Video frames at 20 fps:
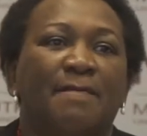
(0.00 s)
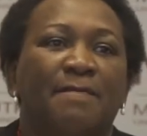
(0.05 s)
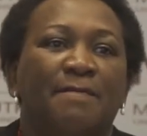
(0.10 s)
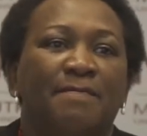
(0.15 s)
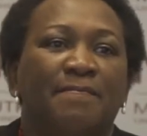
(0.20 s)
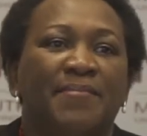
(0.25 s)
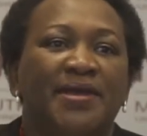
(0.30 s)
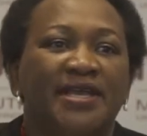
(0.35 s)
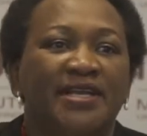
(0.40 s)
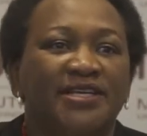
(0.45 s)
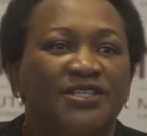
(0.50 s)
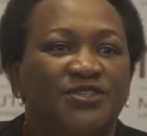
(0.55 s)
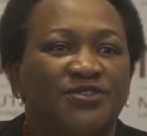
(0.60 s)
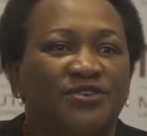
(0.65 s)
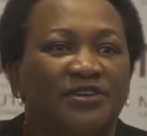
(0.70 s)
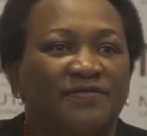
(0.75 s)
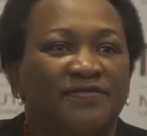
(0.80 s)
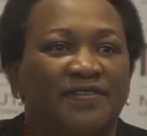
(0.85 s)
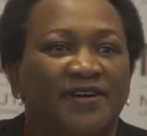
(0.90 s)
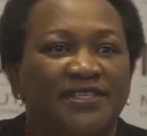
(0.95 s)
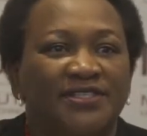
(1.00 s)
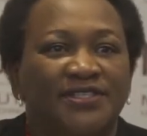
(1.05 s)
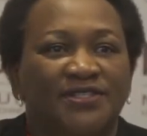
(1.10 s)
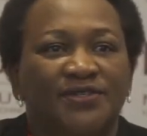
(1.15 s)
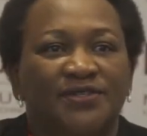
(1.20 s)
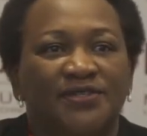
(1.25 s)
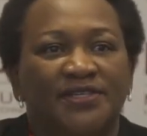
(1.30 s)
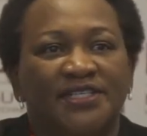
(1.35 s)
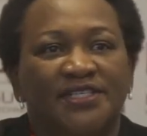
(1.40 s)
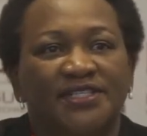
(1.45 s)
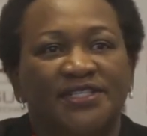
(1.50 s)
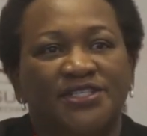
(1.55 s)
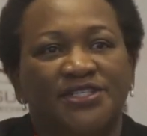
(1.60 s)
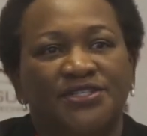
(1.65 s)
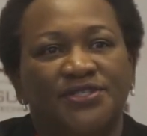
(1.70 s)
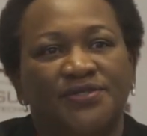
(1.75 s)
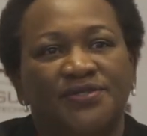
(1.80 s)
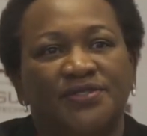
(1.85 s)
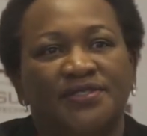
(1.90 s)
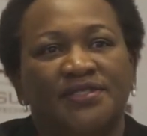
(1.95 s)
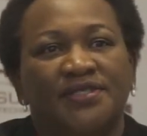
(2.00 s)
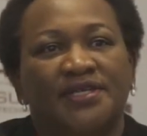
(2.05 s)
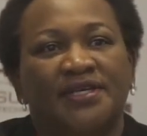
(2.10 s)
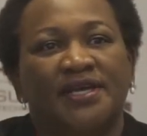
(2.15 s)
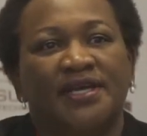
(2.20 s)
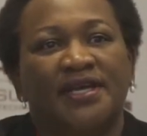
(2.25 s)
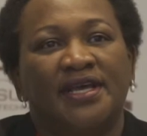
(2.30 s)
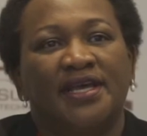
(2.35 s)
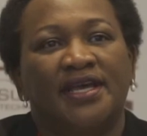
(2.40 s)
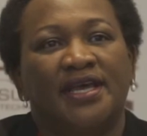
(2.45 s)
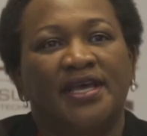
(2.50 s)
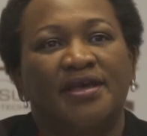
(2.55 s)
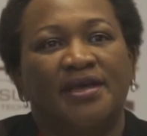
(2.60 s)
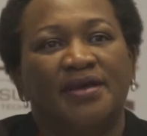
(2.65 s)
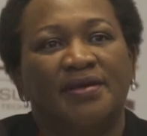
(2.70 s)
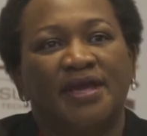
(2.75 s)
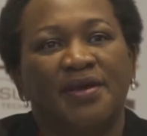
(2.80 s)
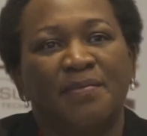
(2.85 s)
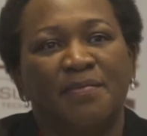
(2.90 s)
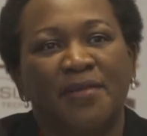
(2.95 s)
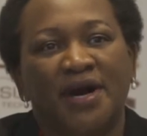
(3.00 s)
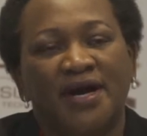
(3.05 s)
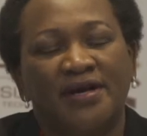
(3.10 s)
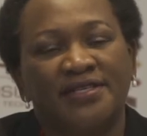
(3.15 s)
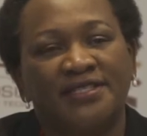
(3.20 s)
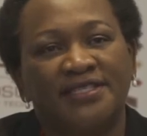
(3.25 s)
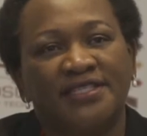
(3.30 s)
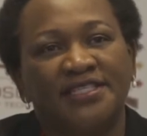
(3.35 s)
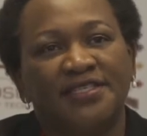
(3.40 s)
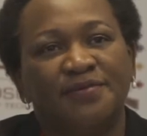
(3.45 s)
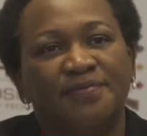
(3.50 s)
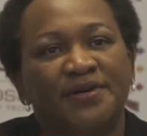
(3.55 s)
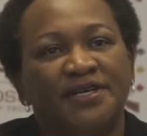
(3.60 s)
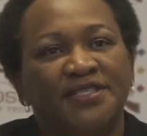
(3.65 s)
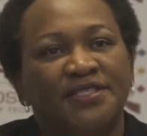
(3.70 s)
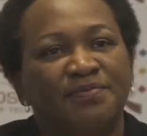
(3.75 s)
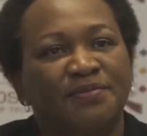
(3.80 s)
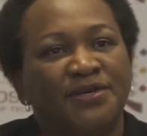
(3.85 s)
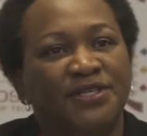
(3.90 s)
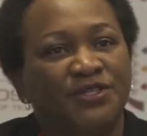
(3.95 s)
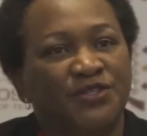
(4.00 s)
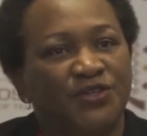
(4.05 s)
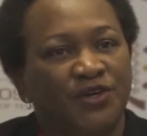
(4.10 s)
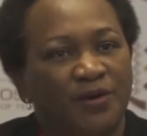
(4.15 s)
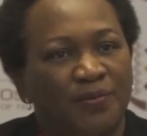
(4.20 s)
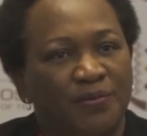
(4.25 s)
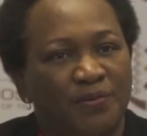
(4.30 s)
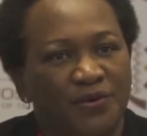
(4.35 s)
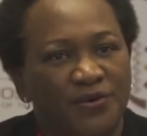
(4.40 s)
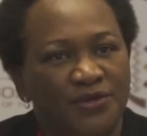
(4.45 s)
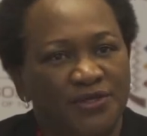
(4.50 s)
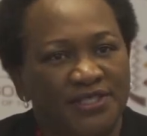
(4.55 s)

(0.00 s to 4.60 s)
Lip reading: Being transversal issues, a multi-departmental approach